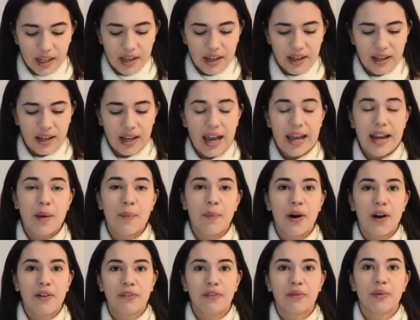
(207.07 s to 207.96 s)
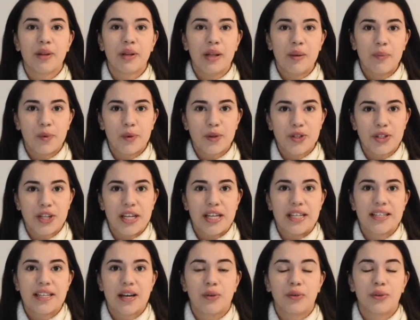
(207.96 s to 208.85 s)
And apart from the nipple
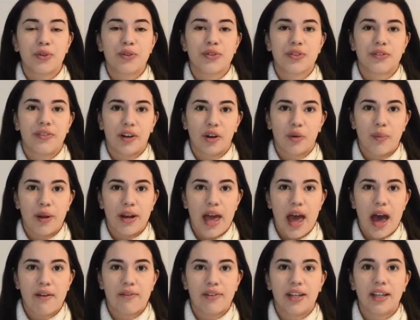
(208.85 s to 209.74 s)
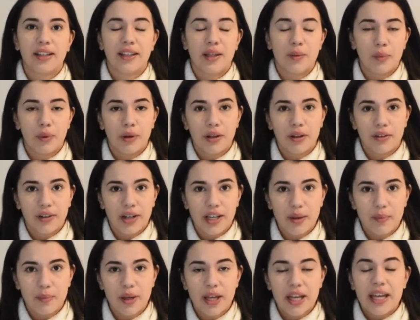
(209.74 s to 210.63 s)
shields, I would also recommend having a nipple
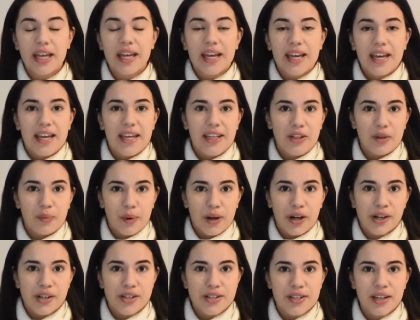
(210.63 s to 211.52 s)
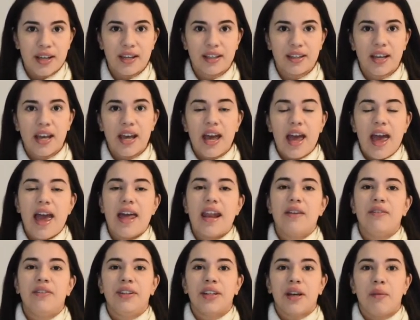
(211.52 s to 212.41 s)
cream in your basket.
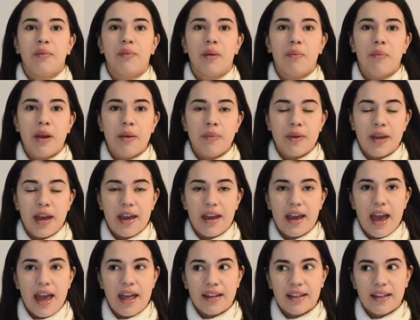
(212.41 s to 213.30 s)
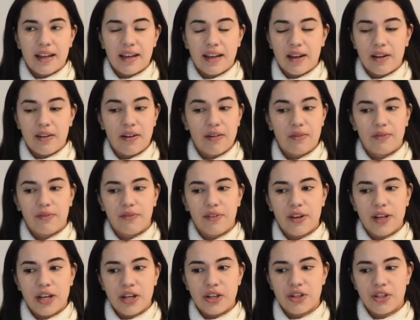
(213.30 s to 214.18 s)
And every time the baby
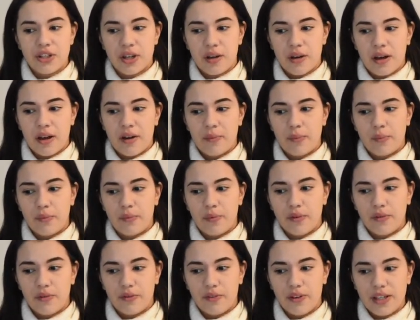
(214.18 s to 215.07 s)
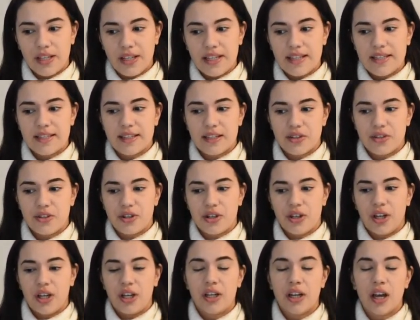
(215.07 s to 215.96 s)
finished a feeding
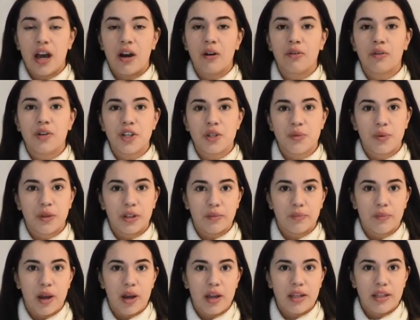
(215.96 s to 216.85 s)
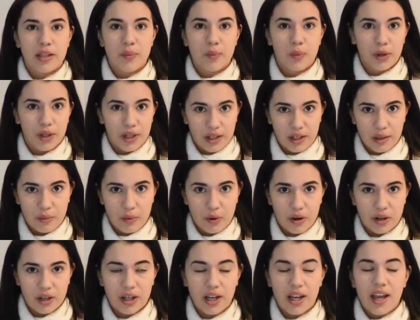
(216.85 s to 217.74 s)
session, I always put my nipple cream
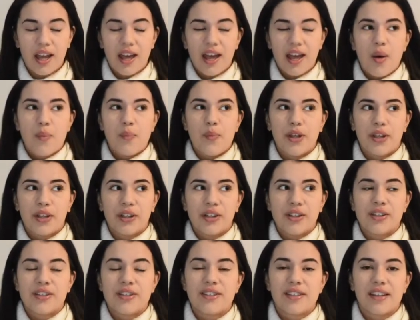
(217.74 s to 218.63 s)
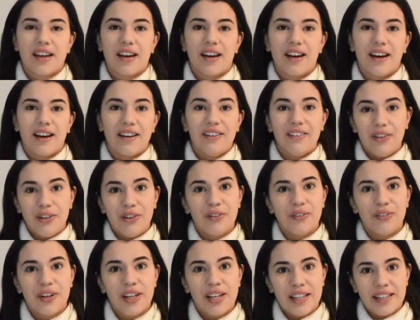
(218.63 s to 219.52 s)
on, because
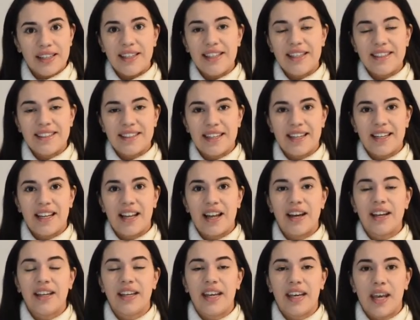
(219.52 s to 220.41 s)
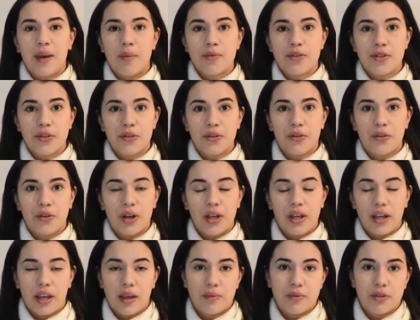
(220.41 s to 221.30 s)
you really need it. Like, it keeps your
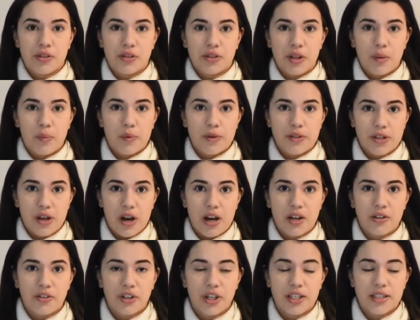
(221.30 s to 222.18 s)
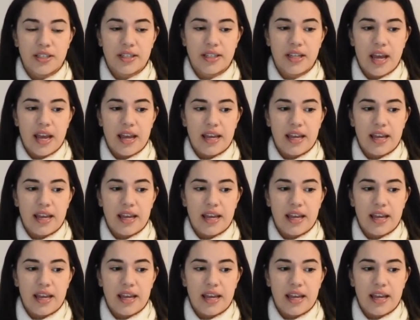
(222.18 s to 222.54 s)
nipples hydrated.